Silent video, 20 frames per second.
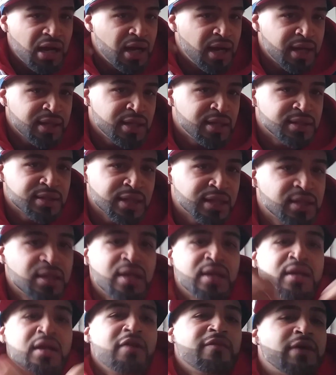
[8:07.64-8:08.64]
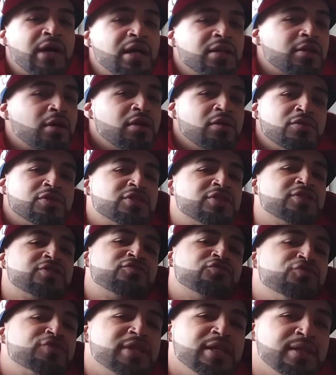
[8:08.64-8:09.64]
I didn't think nothing of it. I thought it was just
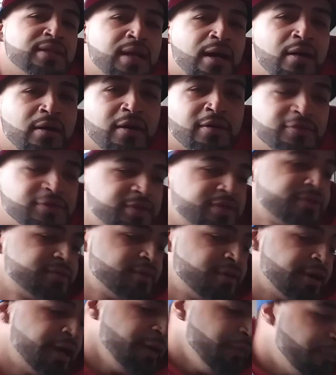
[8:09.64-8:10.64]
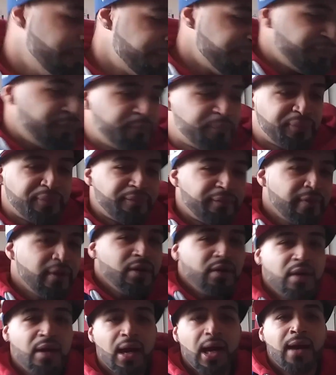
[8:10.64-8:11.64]
routine now. I was, alright,
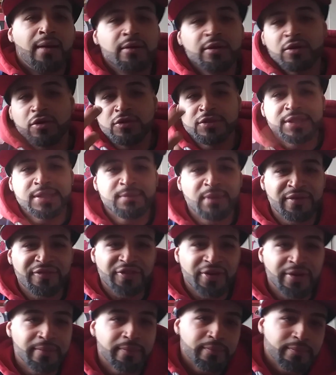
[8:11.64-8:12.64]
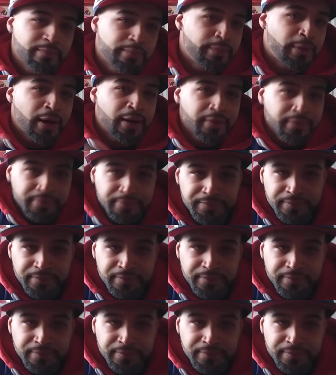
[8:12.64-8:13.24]
I'm gonna go see my friend. Bye.